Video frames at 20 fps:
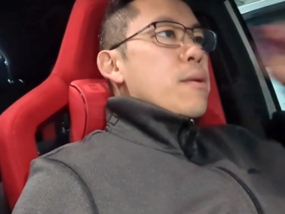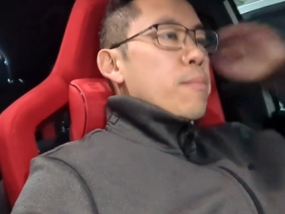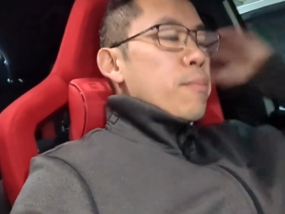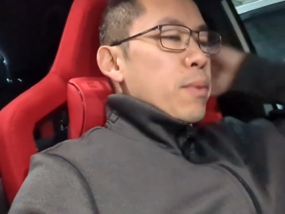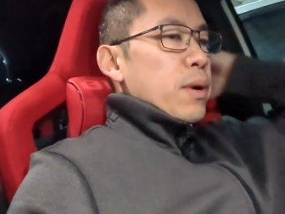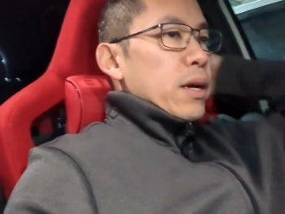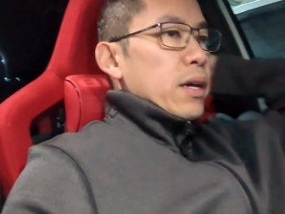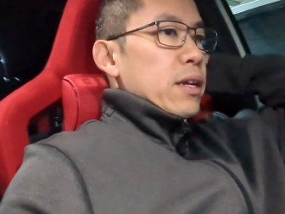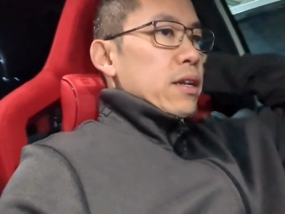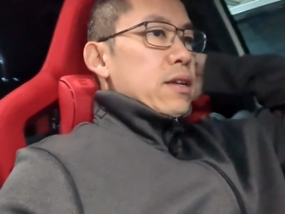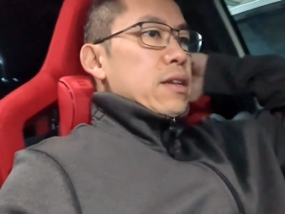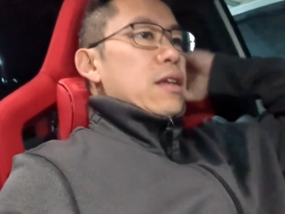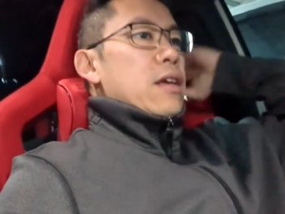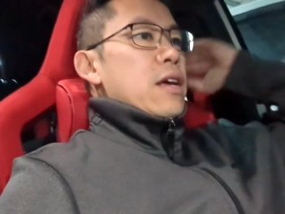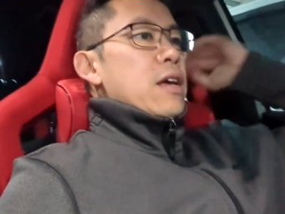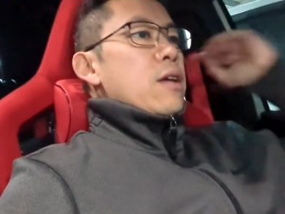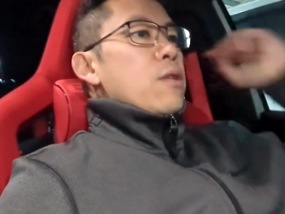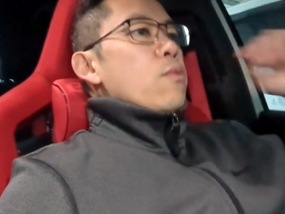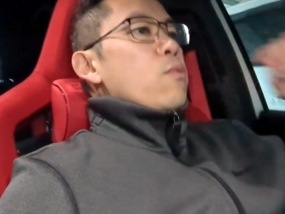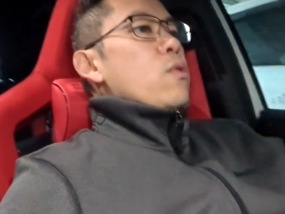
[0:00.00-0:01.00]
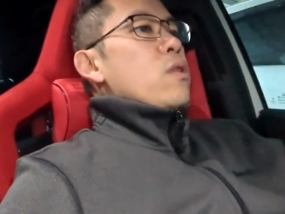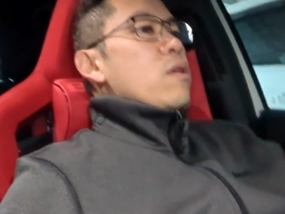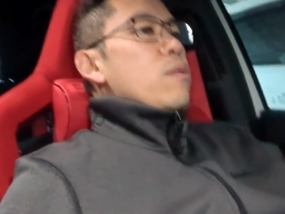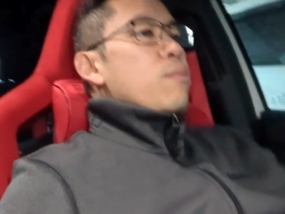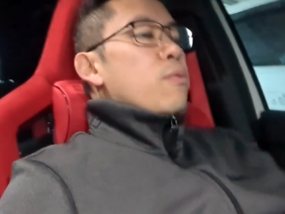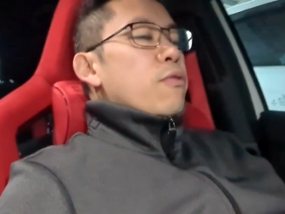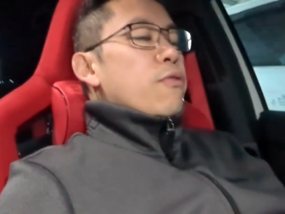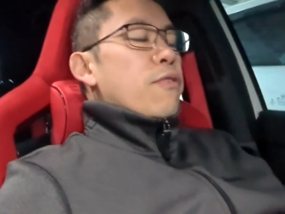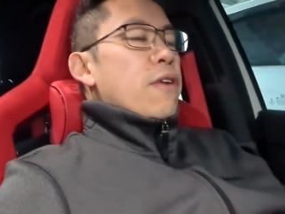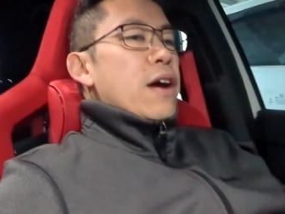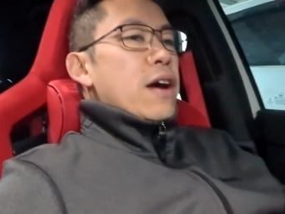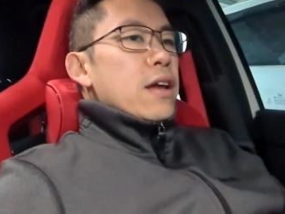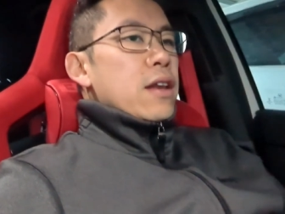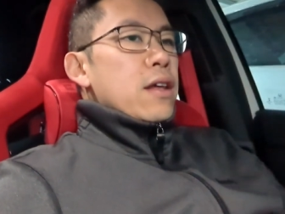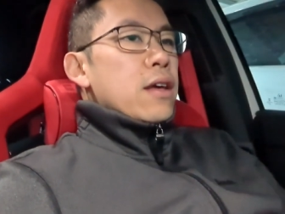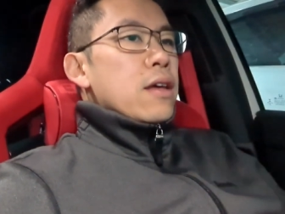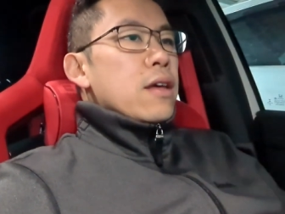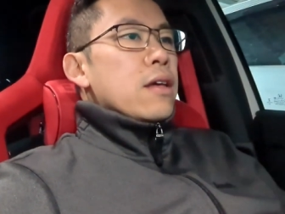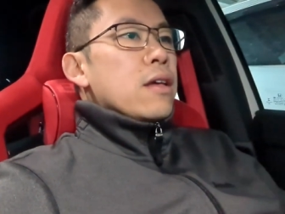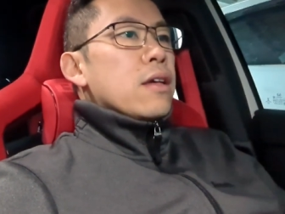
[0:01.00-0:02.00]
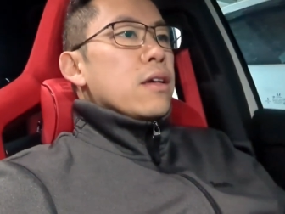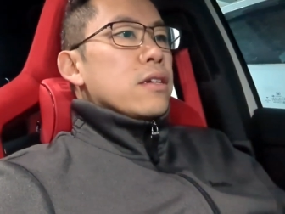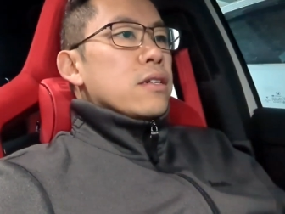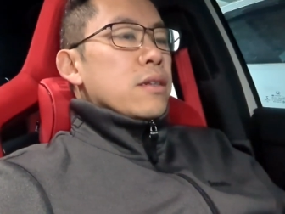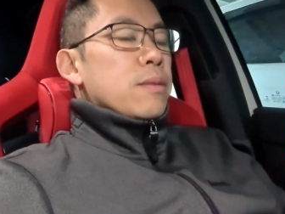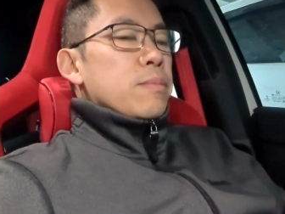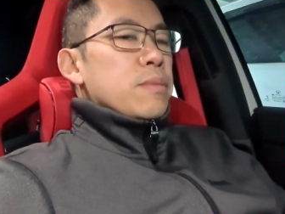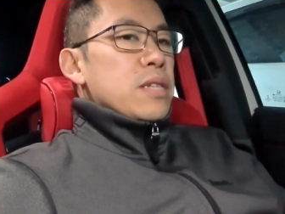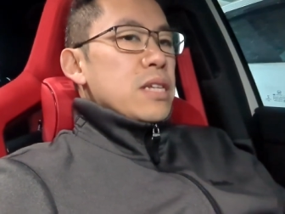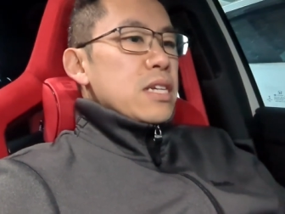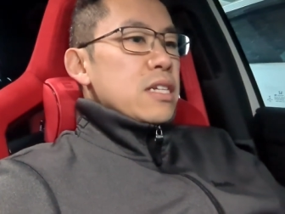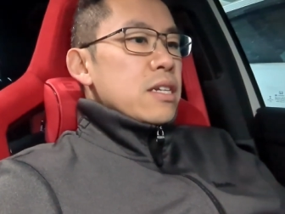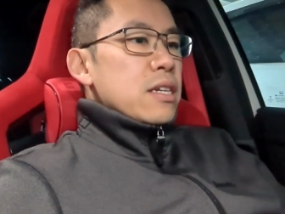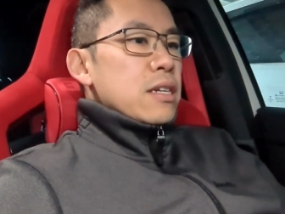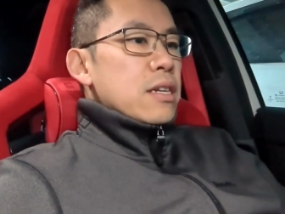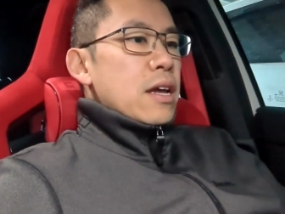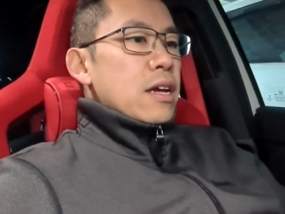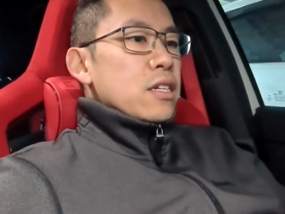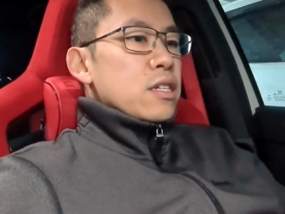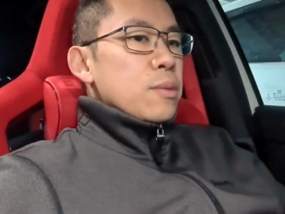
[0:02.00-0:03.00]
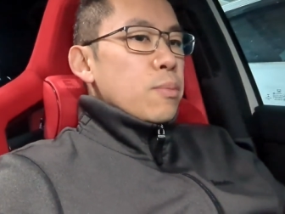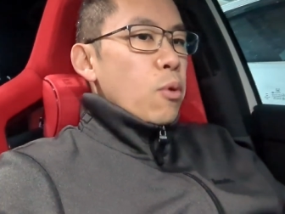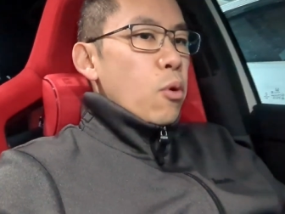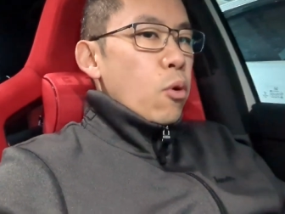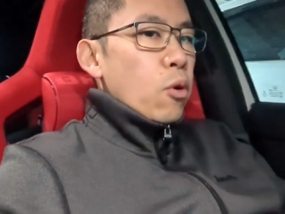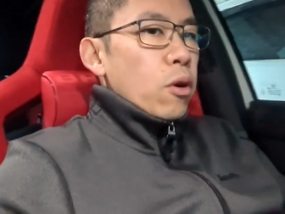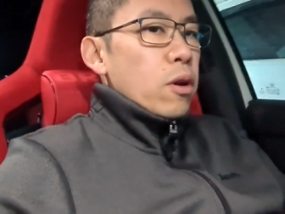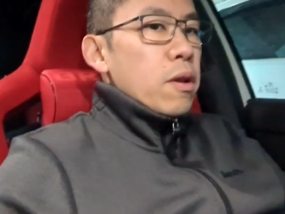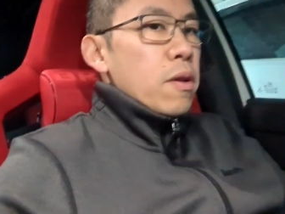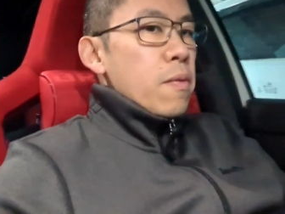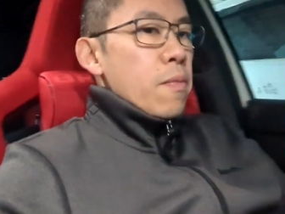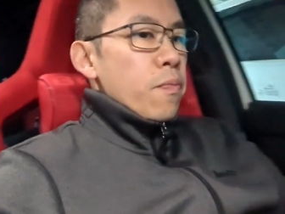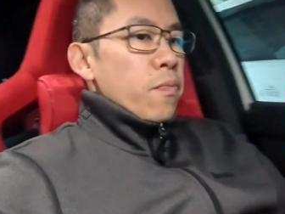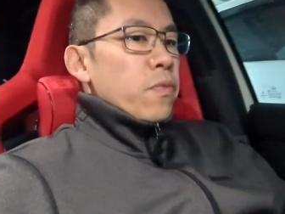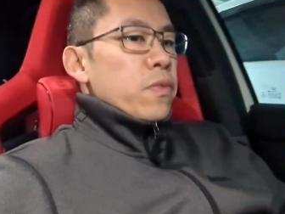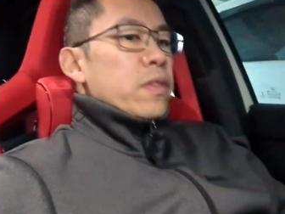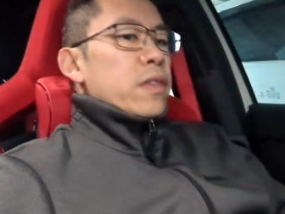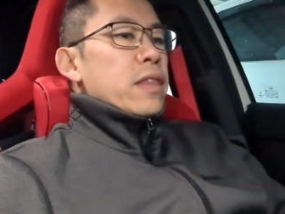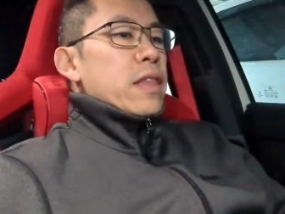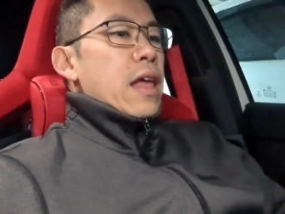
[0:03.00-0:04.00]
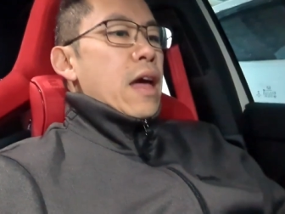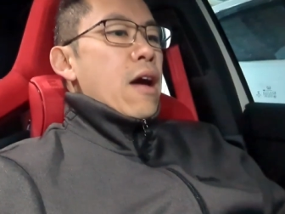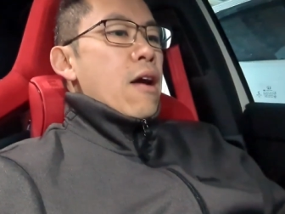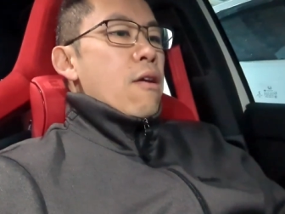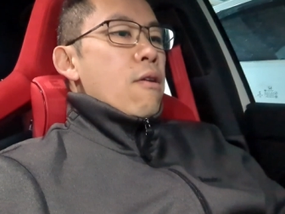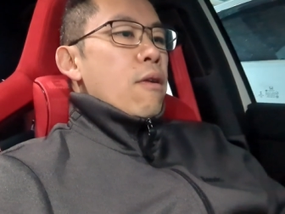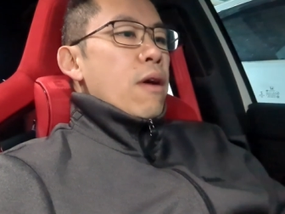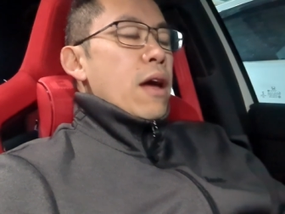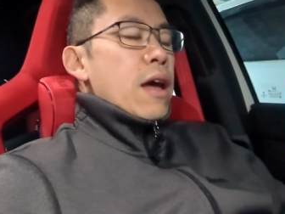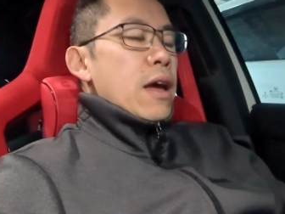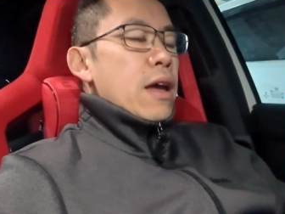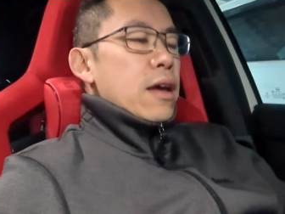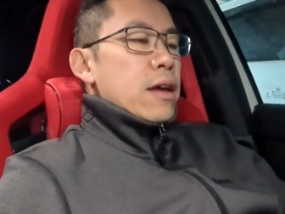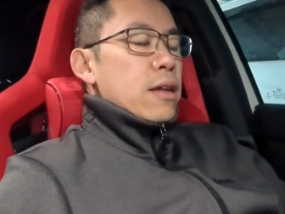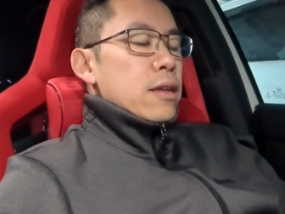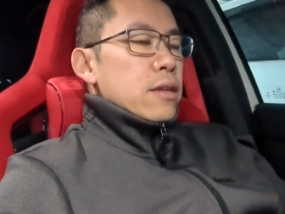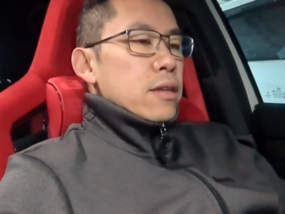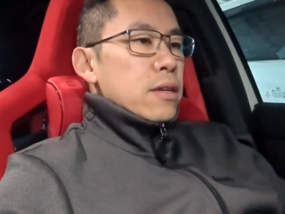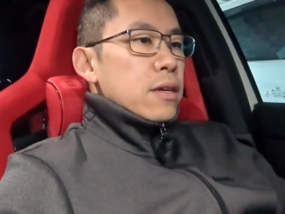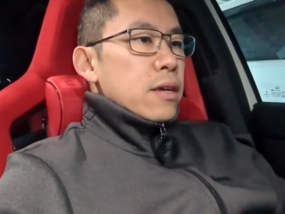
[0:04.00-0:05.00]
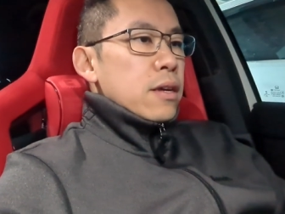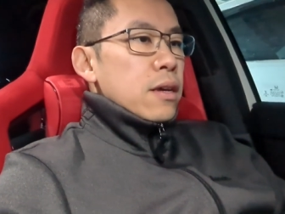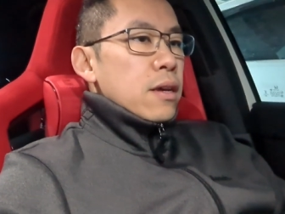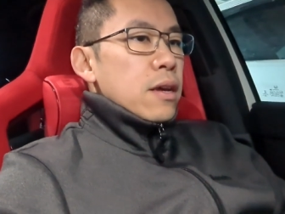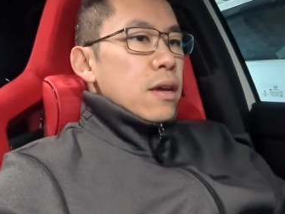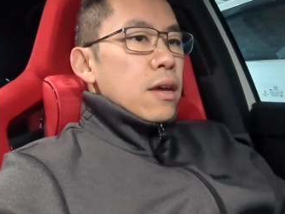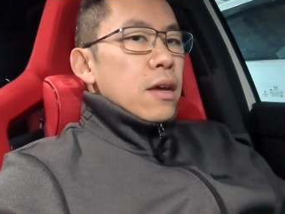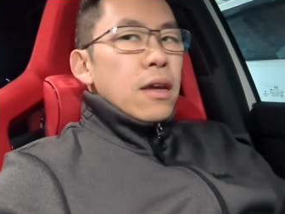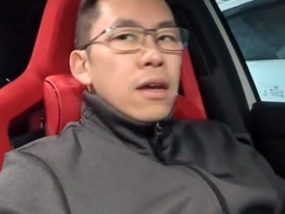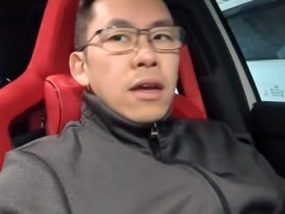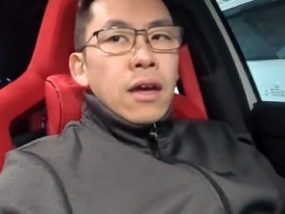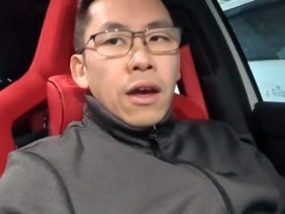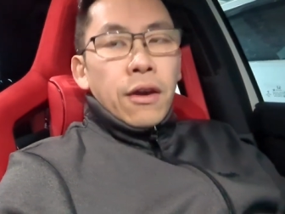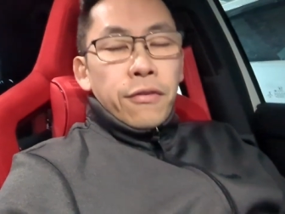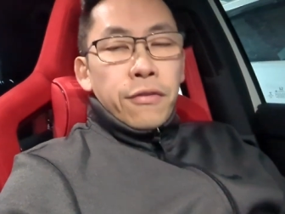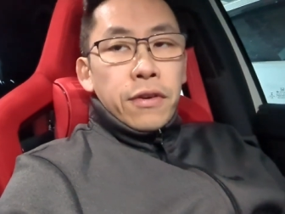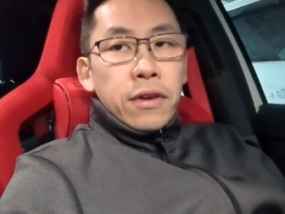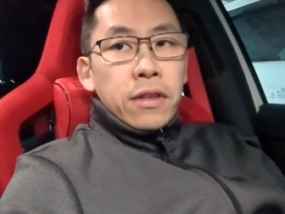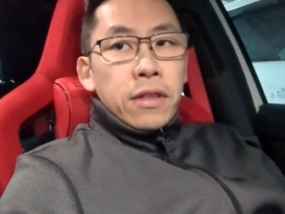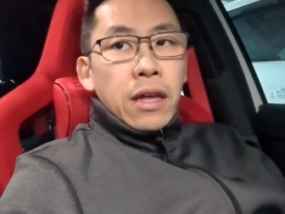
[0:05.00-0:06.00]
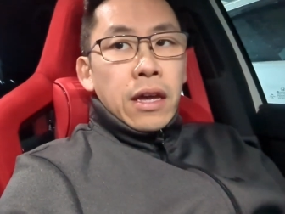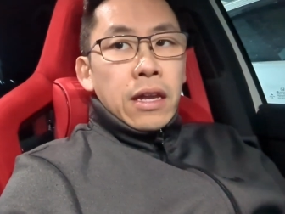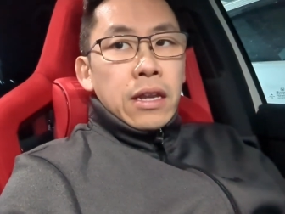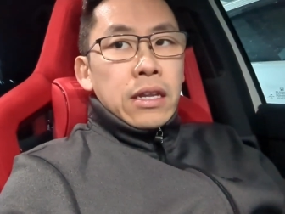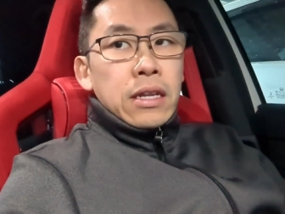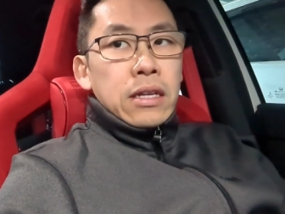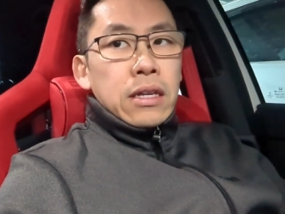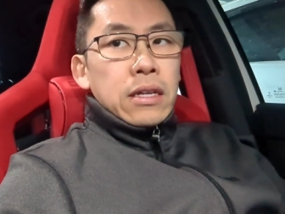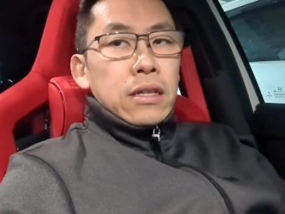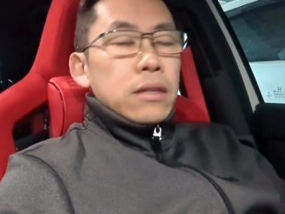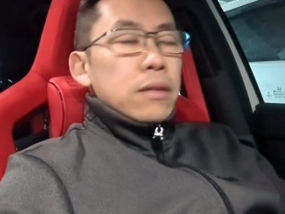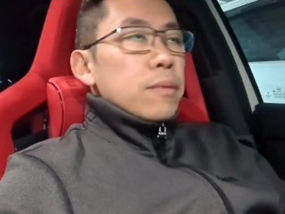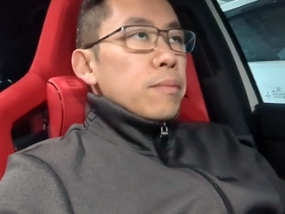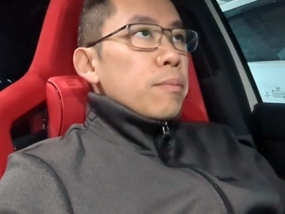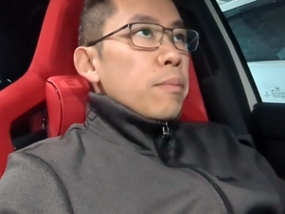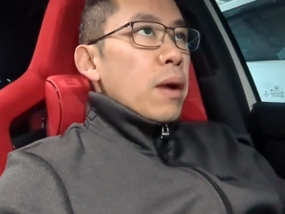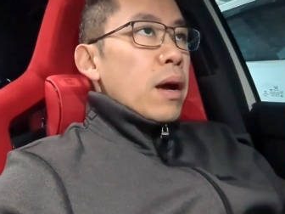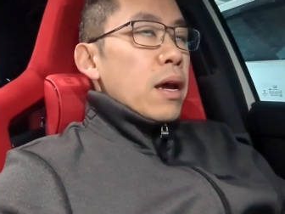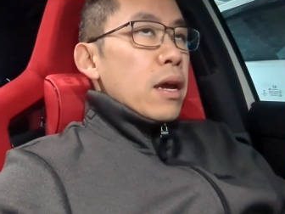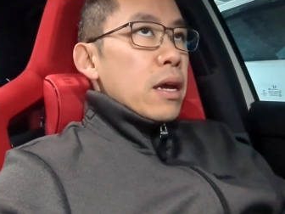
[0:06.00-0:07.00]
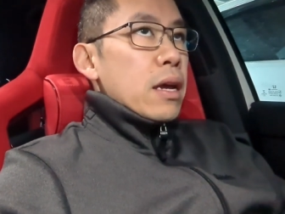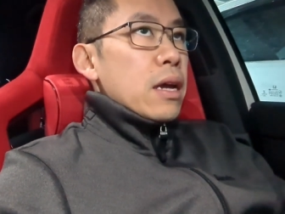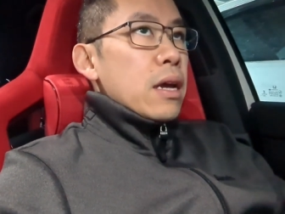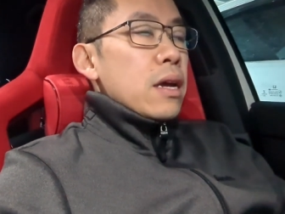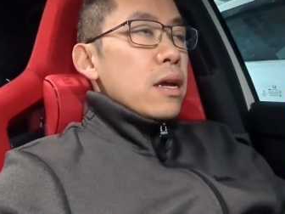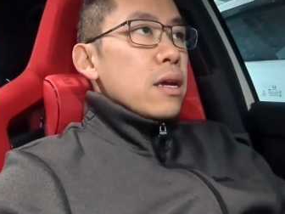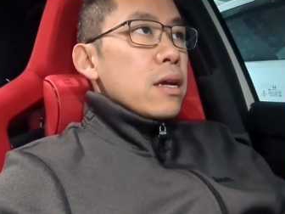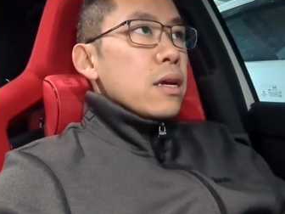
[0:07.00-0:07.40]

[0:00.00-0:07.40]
but it will provide some decent neck support now. And I feel that my